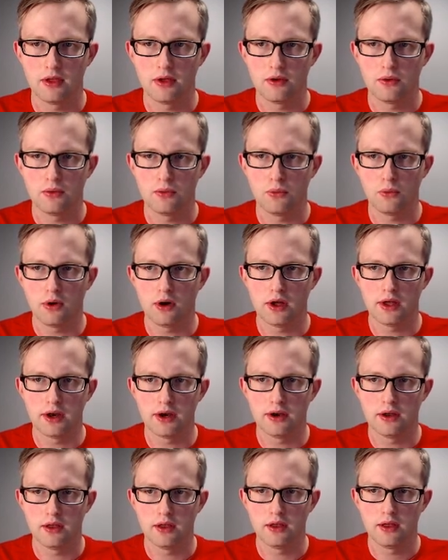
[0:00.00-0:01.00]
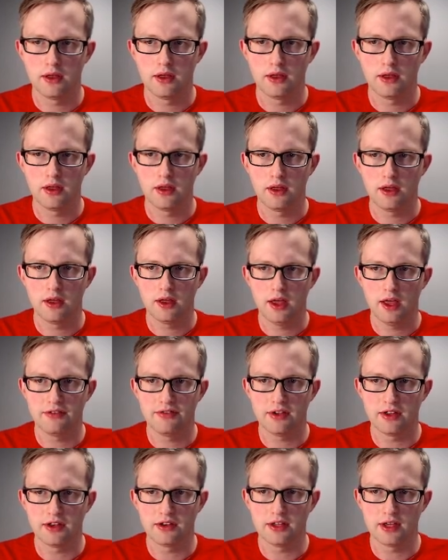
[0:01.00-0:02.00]
1
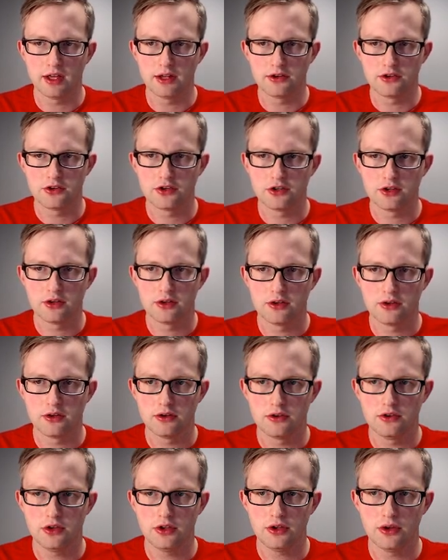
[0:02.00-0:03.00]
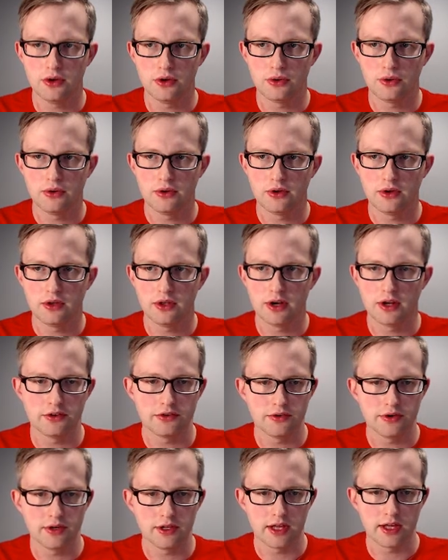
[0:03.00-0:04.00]
FADH2, and I just
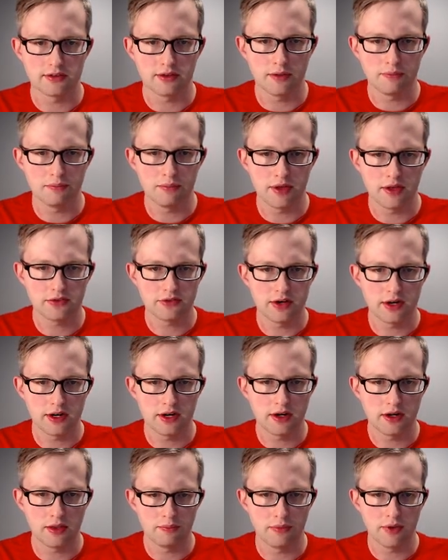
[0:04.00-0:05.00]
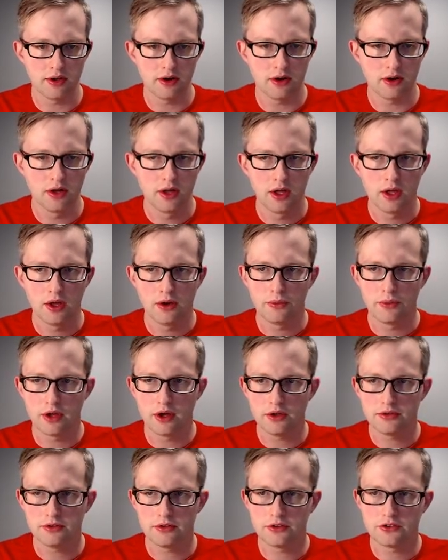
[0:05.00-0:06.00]
realized I missed right here in the middle. We
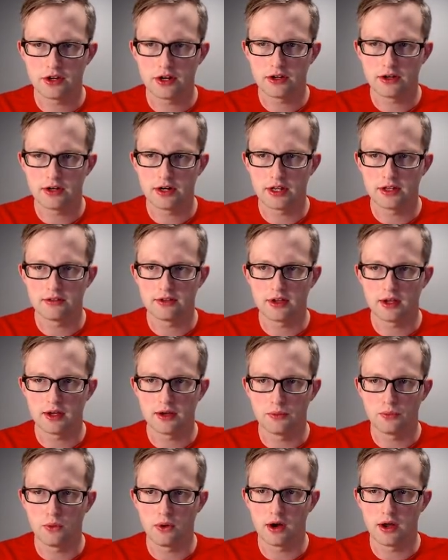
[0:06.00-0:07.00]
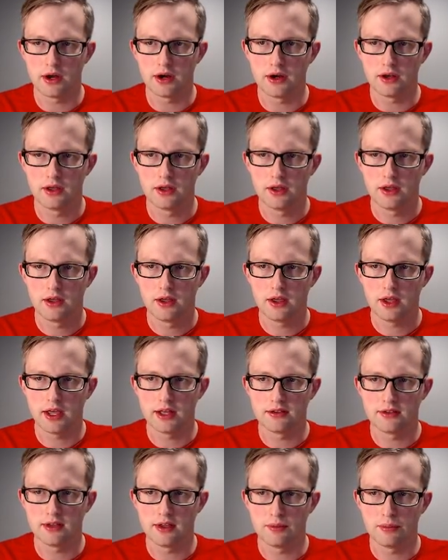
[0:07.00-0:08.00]
also generate 1
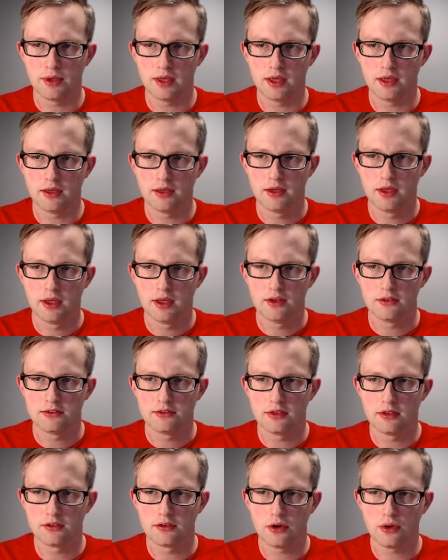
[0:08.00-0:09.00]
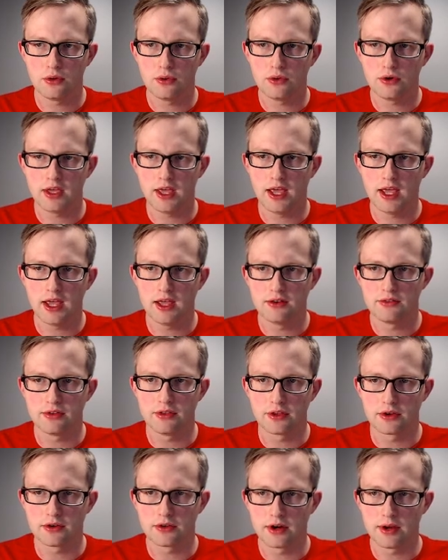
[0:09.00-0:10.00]
ATP. So the total gain from the
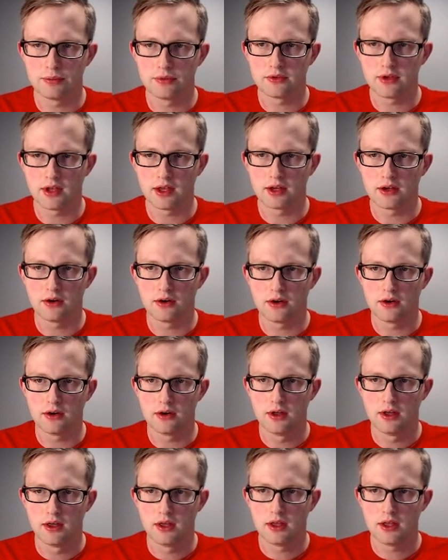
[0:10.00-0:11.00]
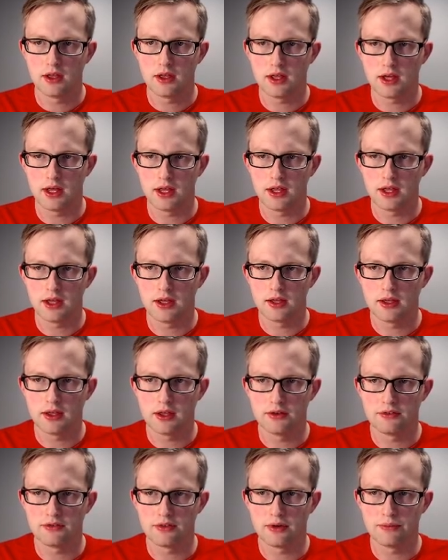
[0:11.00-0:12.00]
Krebs cycle and
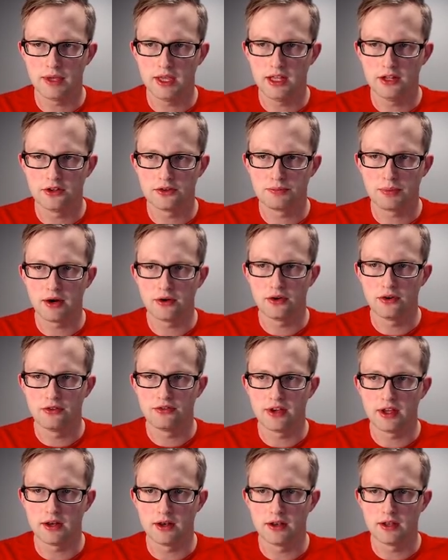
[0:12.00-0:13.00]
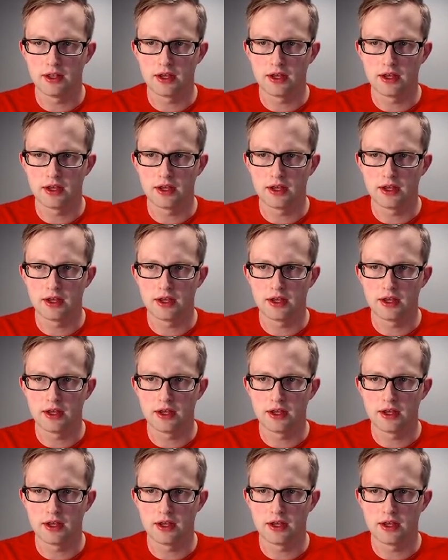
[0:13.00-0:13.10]
from each pyruvate that